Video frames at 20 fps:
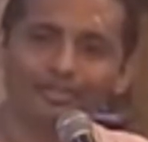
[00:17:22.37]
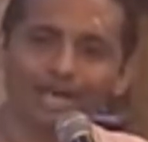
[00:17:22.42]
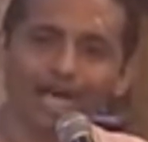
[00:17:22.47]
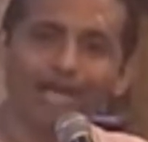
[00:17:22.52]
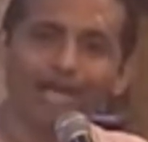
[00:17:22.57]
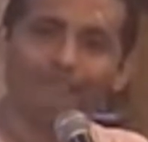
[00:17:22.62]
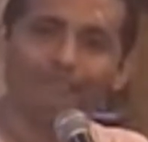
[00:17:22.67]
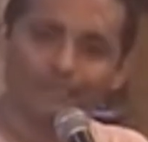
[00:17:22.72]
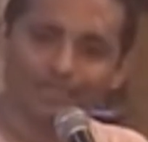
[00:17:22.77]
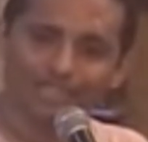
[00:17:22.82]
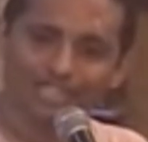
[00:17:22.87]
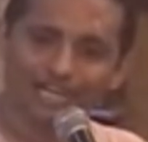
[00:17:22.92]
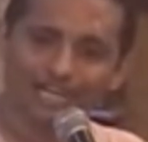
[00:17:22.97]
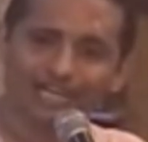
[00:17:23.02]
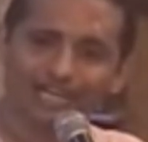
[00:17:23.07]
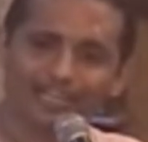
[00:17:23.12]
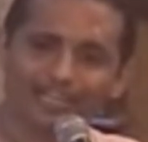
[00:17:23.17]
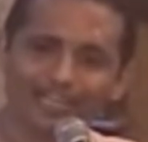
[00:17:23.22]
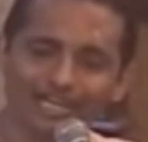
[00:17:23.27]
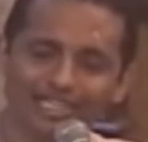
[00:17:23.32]
I was
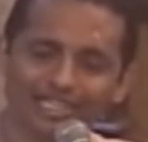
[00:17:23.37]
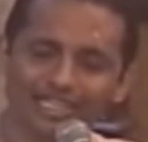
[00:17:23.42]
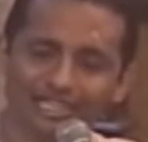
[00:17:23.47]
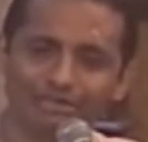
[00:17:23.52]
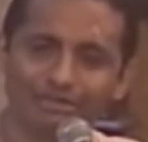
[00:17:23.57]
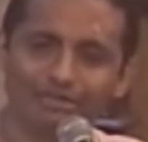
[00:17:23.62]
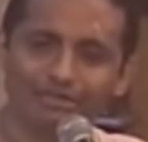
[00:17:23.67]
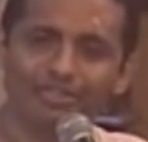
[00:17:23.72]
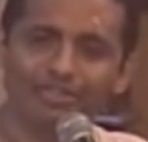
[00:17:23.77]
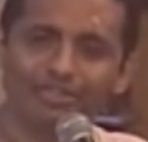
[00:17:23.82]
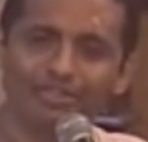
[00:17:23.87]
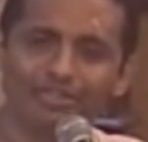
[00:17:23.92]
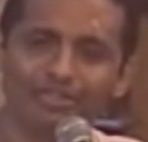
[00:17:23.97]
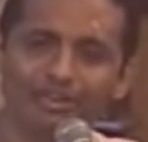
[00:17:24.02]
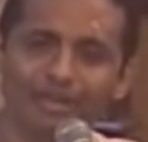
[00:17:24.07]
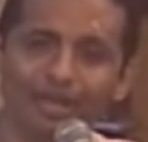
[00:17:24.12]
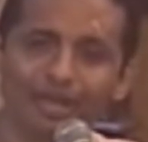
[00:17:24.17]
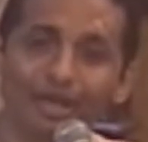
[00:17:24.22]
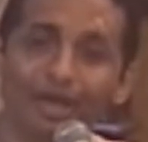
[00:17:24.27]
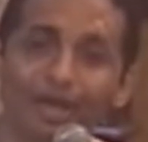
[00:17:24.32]
there in Dasashvam
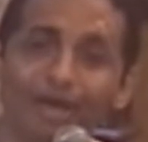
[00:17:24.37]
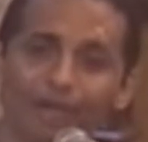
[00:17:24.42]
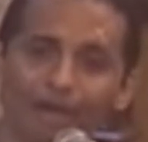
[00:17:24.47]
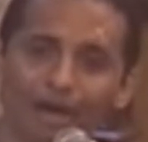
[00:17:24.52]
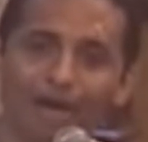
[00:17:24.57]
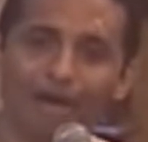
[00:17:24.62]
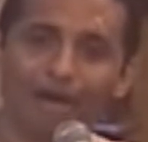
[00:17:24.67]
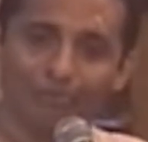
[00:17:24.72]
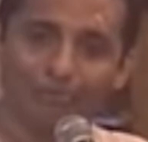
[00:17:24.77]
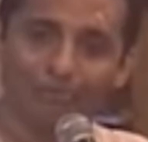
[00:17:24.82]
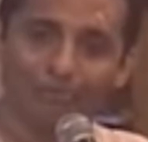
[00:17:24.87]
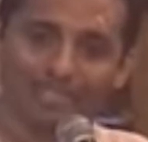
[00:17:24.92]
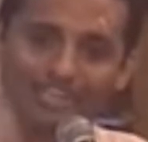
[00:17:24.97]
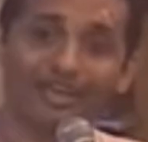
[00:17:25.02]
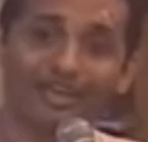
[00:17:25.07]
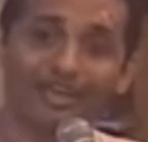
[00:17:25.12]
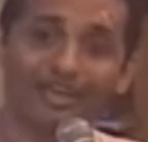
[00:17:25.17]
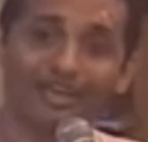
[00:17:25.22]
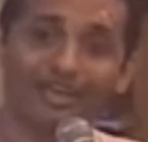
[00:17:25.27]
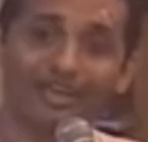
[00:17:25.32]
Edagad. Mahaprabhu
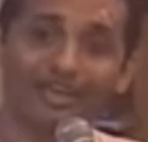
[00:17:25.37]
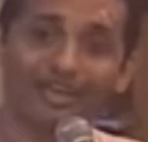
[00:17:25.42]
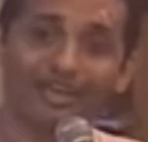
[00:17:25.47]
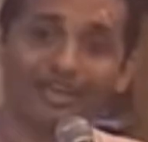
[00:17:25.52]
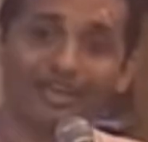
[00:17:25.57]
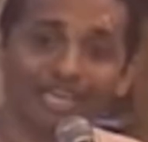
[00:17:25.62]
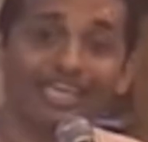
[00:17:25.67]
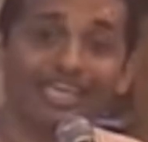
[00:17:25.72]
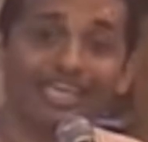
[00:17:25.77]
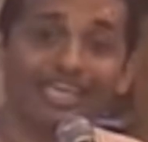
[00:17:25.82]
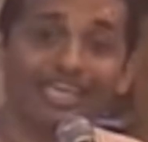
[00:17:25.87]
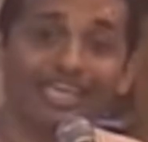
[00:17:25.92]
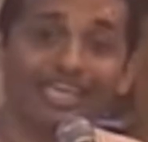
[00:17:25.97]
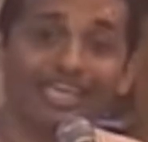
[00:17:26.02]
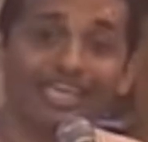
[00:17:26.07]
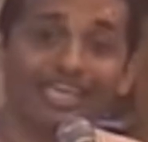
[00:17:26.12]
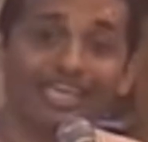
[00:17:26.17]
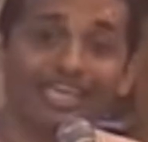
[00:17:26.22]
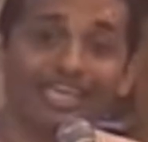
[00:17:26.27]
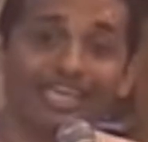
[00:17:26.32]
personally entered my heart.
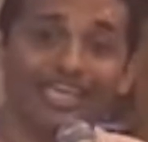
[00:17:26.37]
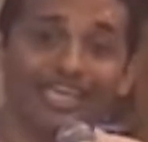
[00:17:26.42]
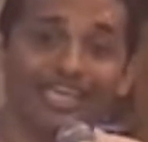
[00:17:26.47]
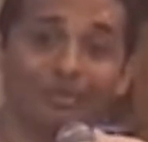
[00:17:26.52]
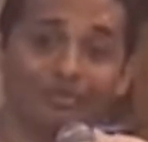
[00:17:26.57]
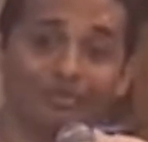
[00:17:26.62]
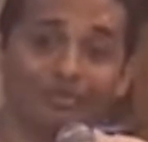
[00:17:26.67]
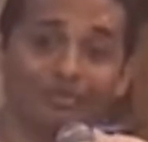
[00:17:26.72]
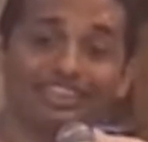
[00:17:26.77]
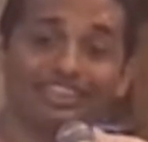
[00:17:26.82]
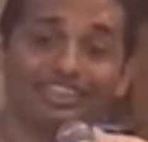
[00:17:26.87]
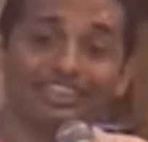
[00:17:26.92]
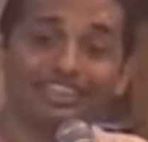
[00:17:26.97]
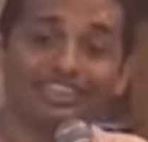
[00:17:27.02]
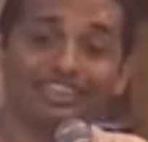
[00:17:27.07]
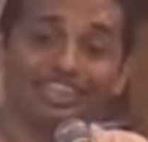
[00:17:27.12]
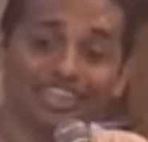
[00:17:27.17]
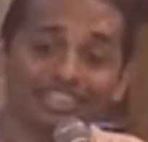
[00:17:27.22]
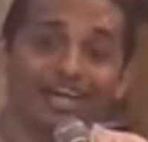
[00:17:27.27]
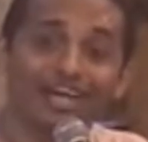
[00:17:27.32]
He gave me
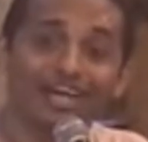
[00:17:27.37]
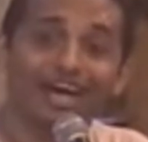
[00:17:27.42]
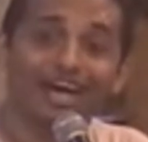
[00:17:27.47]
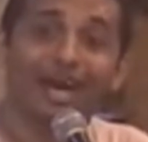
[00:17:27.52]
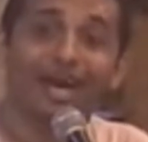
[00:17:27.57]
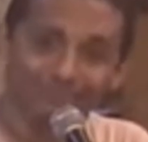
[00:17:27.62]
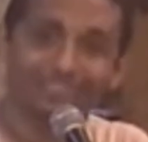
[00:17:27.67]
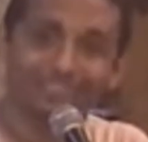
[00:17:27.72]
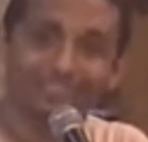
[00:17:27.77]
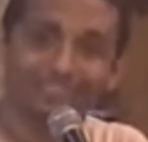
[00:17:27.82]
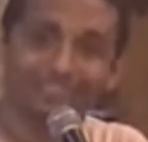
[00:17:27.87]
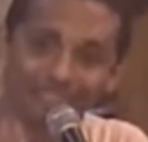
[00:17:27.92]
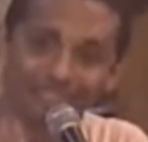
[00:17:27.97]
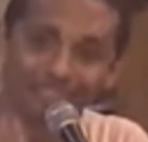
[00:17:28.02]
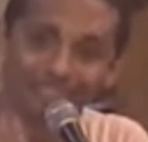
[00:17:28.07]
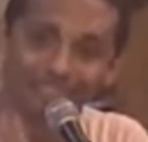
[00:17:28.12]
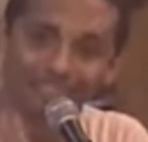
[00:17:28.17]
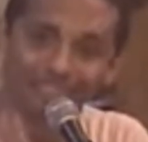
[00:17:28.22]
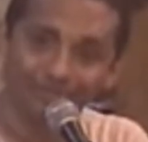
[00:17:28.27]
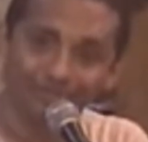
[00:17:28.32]
bhakti, rasa,
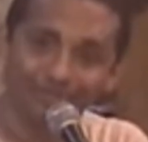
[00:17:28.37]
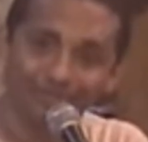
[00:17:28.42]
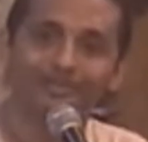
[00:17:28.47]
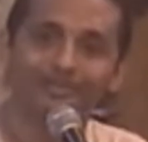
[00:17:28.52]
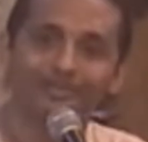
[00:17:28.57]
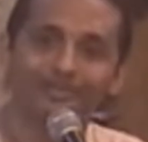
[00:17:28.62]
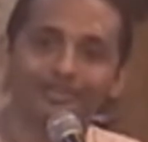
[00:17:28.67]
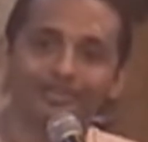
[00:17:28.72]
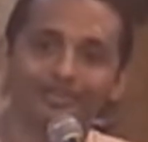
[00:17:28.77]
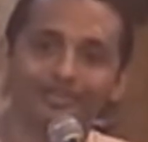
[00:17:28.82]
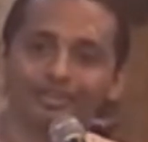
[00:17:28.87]
amrita, sindhu.